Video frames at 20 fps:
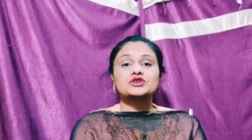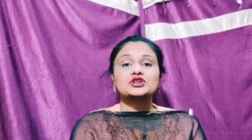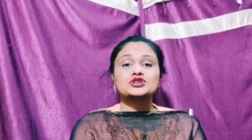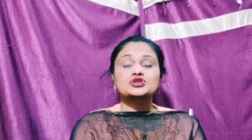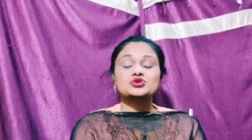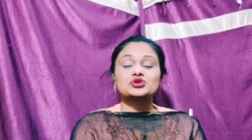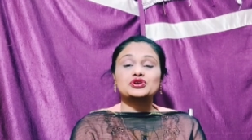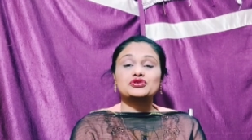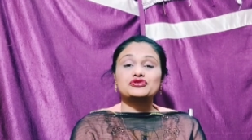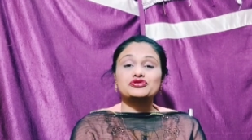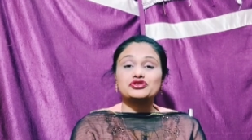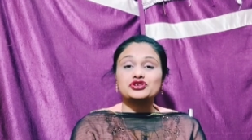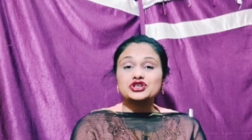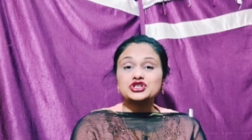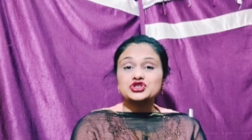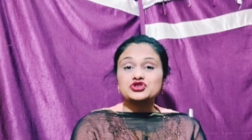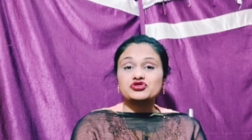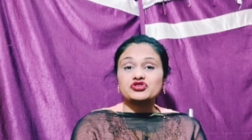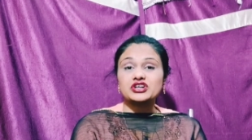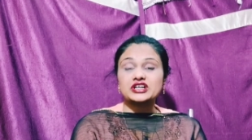So the
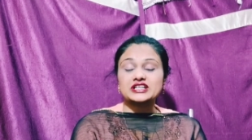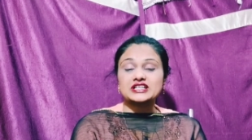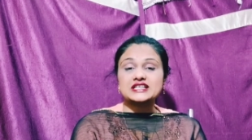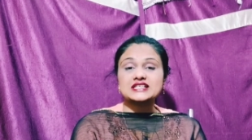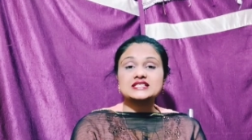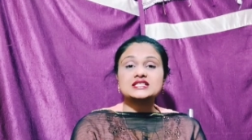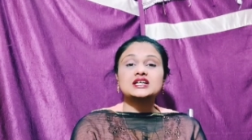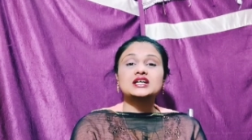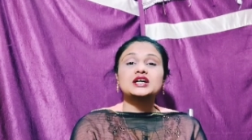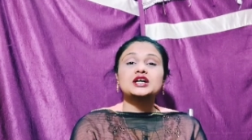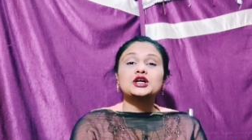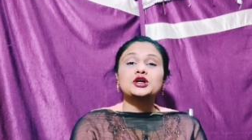first one is